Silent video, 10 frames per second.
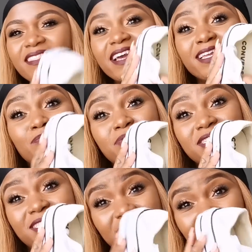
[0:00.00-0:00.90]
they're in
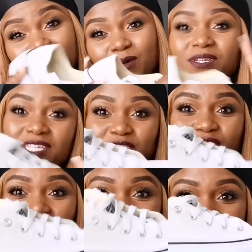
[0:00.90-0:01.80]
pristine
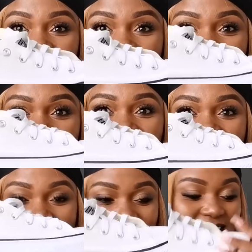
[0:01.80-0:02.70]
condition. Like,
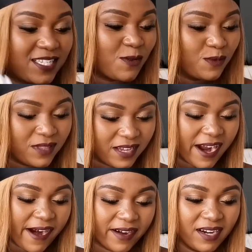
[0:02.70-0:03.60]
that's how good
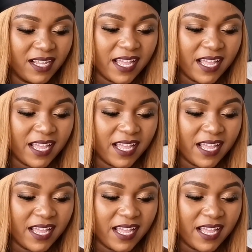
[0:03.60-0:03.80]
they are.